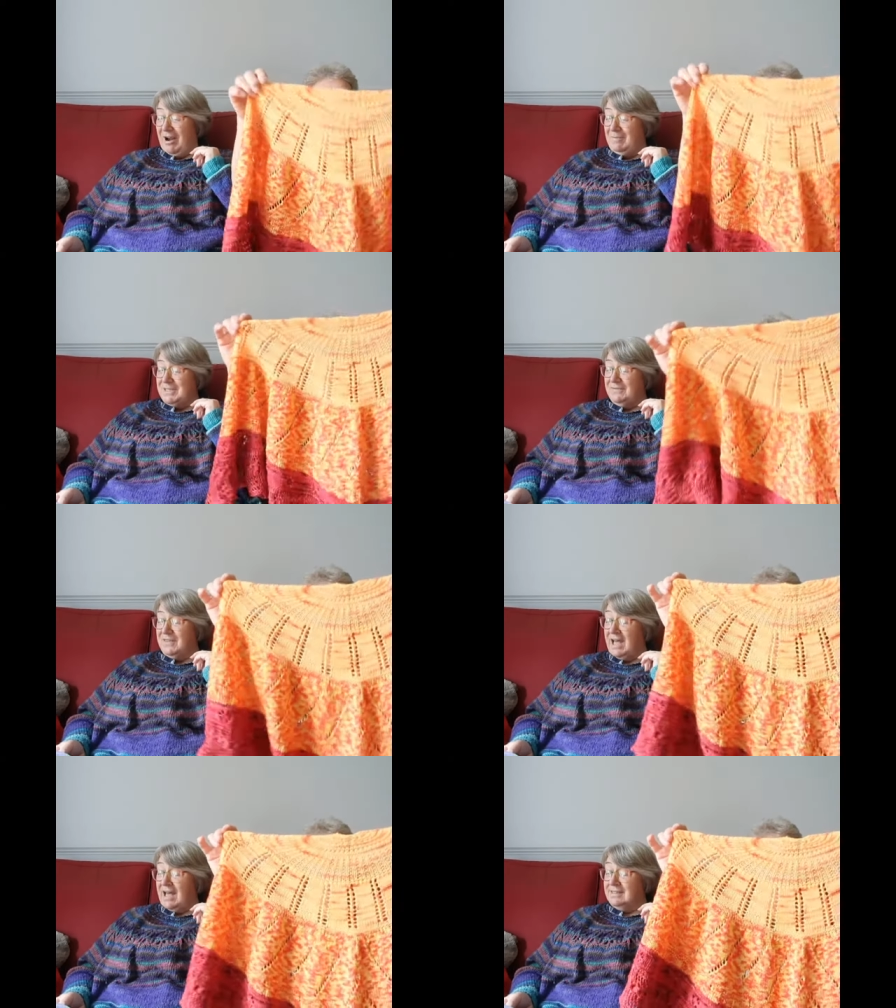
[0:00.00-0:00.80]
grams of
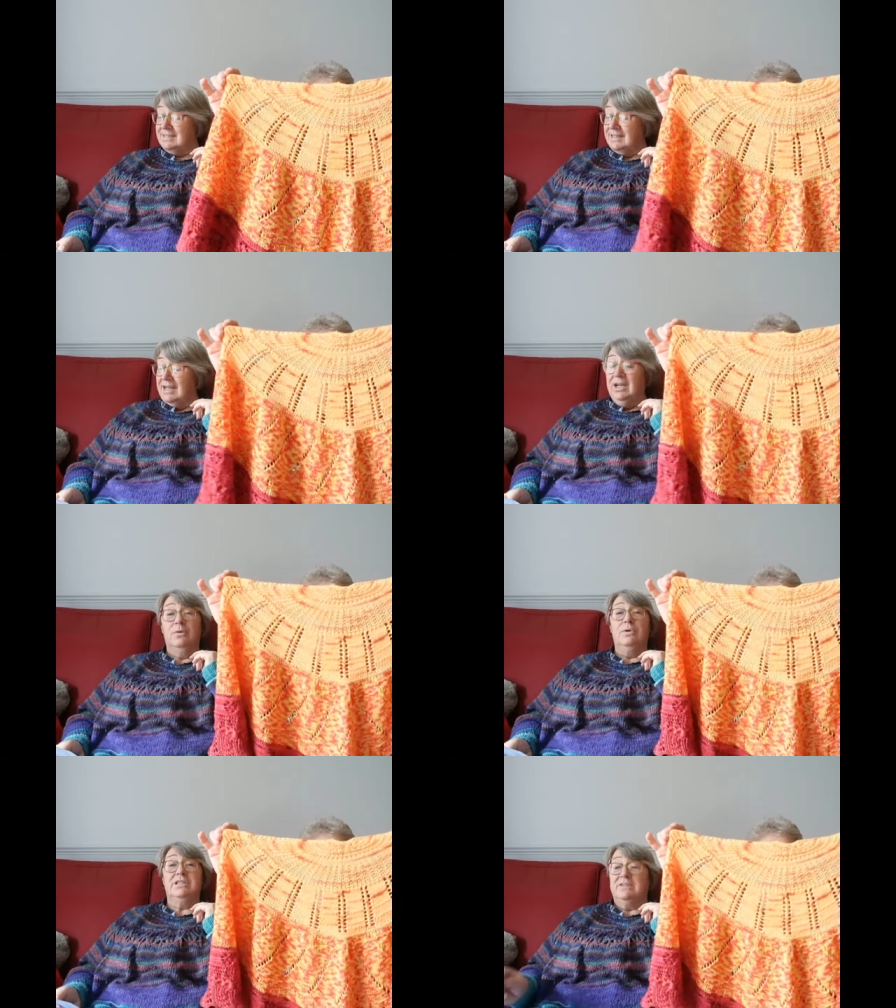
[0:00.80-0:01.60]
that,
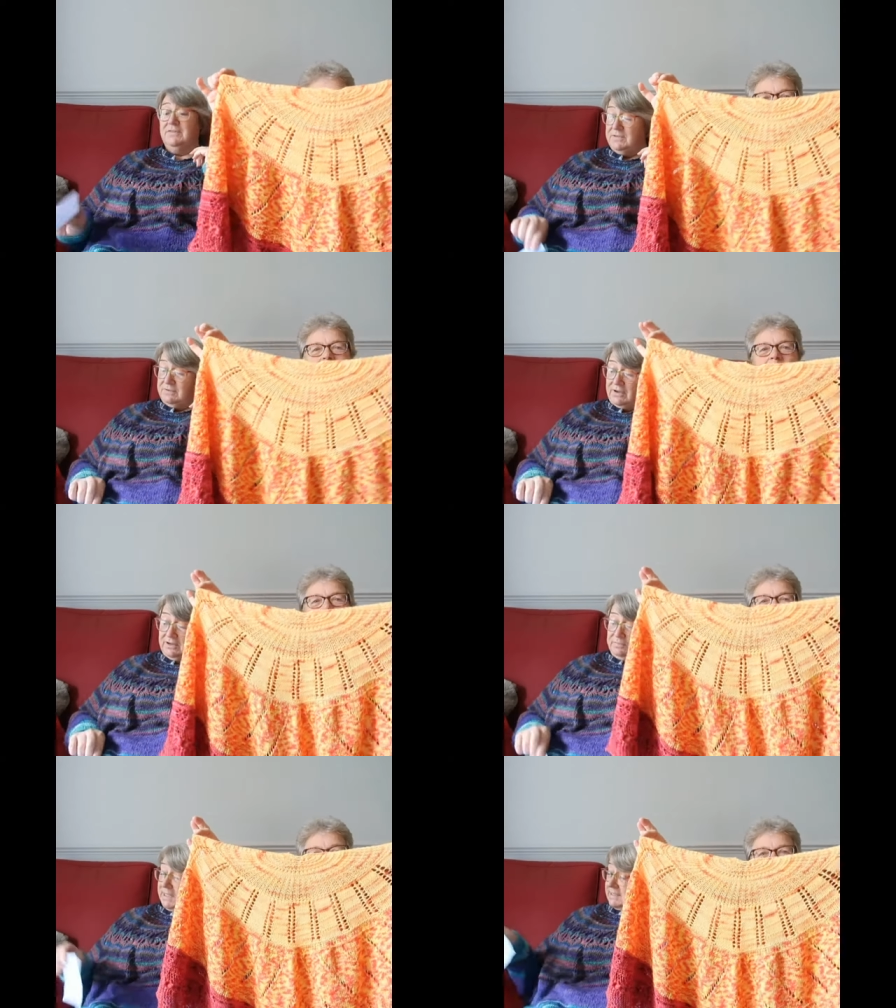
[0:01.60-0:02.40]
which is
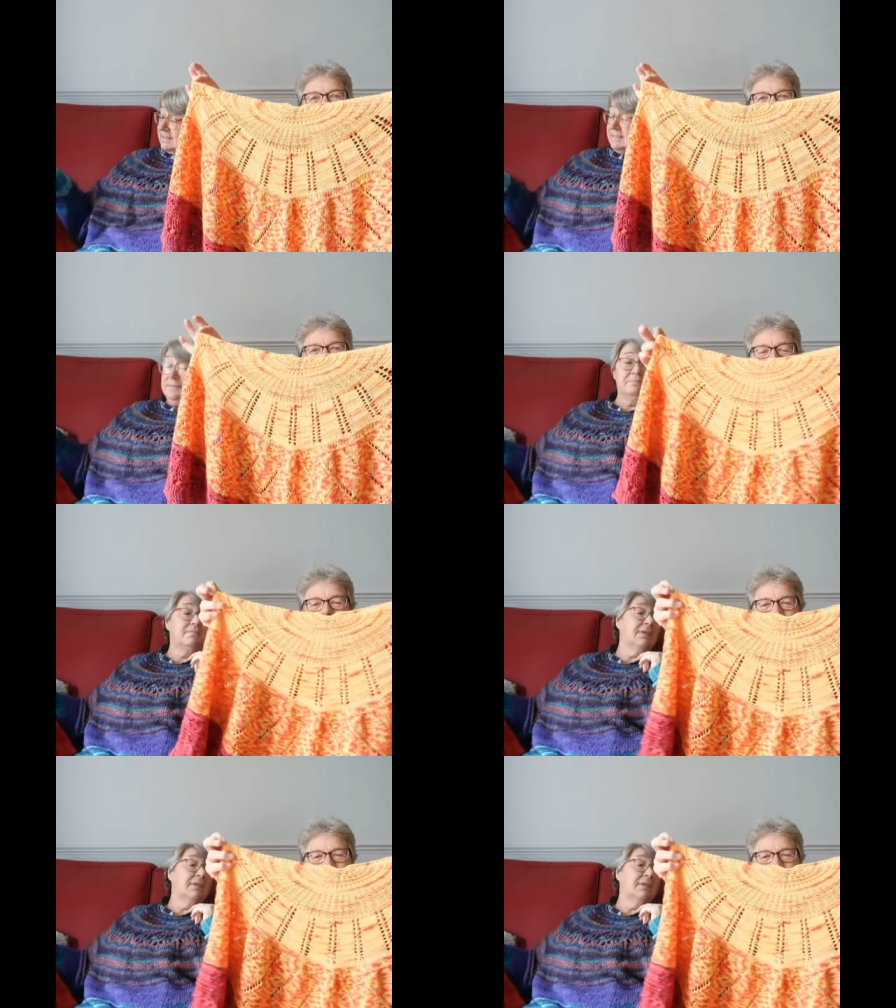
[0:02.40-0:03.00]
55 meters.